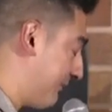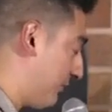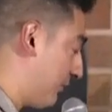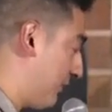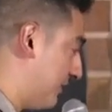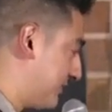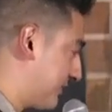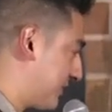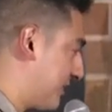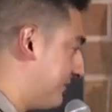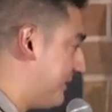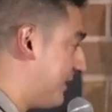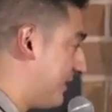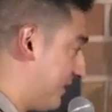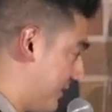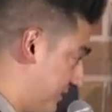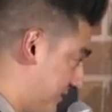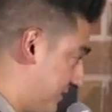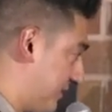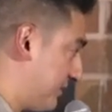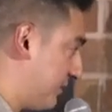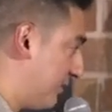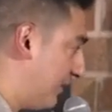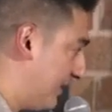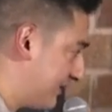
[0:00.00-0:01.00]
I was a comedian, I used to
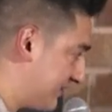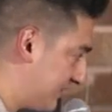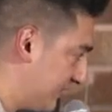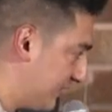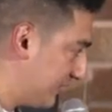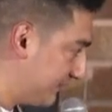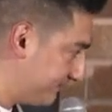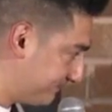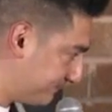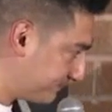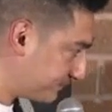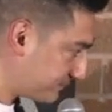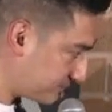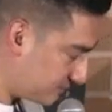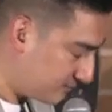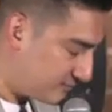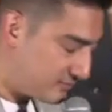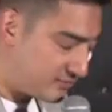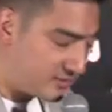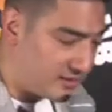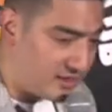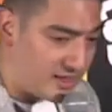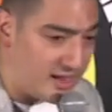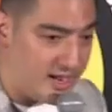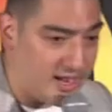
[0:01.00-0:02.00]
do IT.
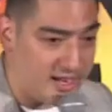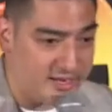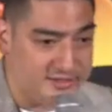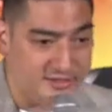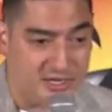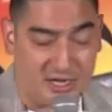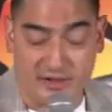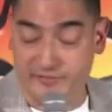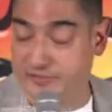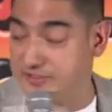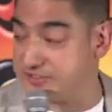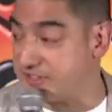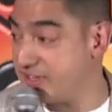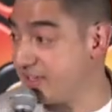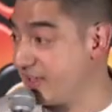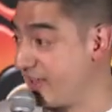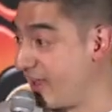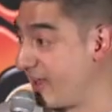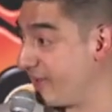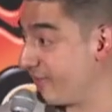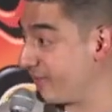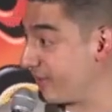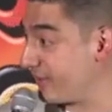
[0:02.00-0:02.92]
And if there's any other